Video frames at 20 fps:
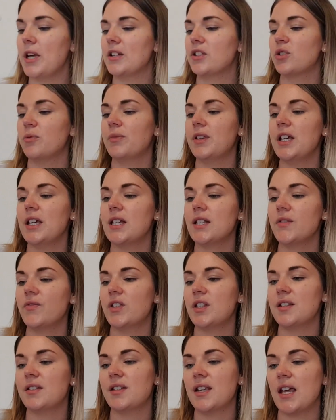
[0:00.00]
picked up these
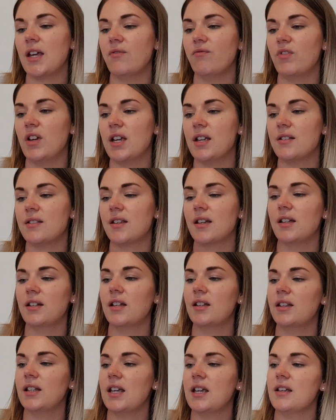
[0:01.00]
for the same
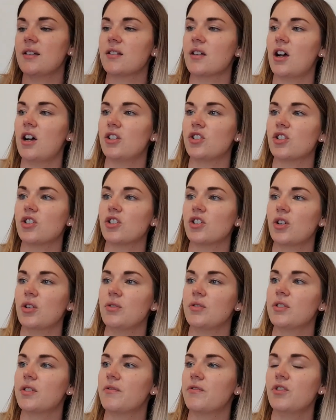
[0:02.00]
reason. These are just
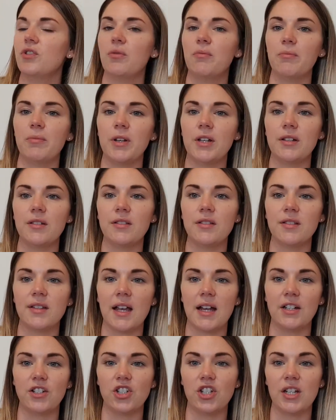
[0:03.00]
loads of numbers,
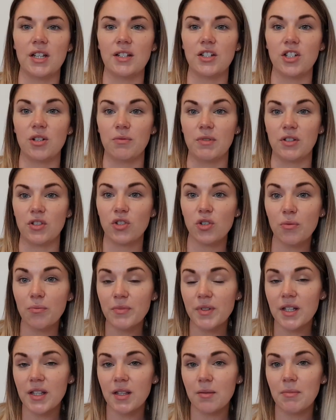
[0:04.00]
and she's doing
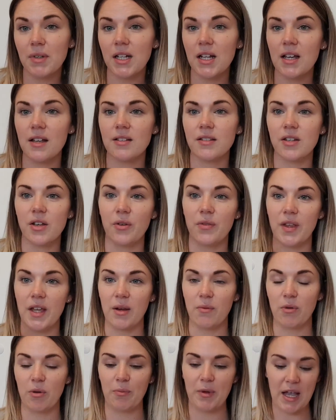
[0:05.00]
sums at the minute, so
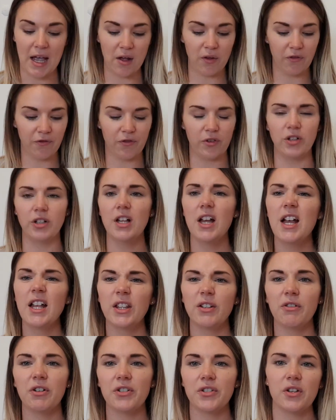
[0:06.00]
they will be helpful.
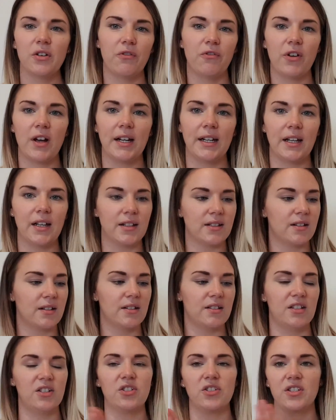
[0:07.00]
They're also for Elliot
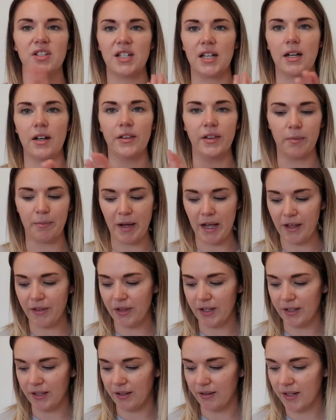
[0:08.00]
because they just stick on the
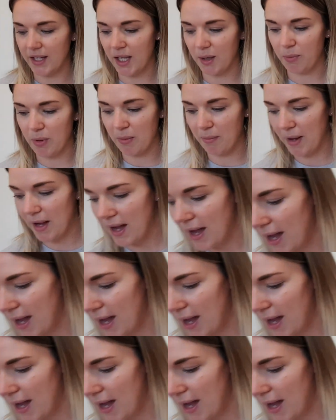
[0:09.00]
bath and they'll keep him